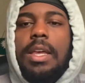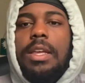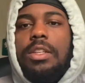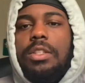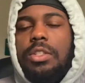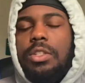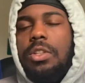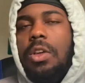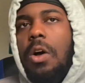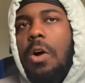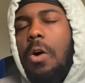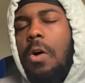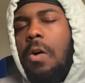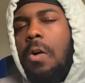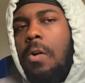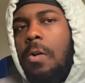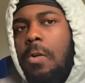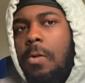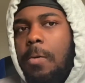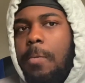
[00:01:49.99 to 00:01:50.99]

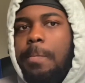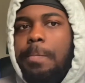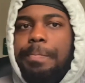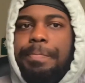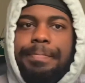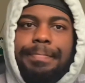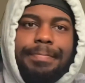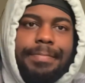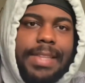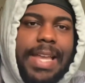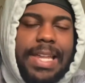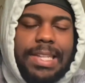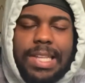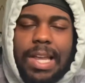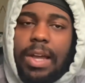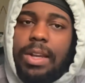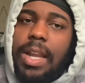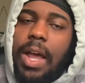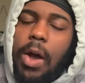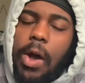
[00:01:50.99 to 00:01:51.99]
So that's
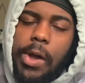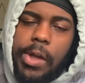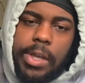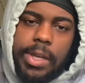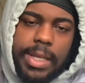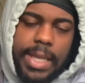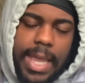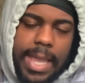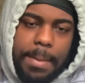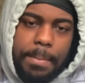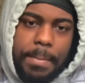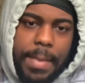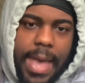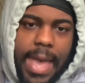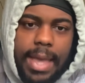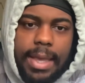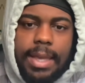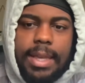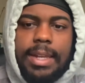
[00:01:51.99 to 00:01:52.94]
how Naoya came back.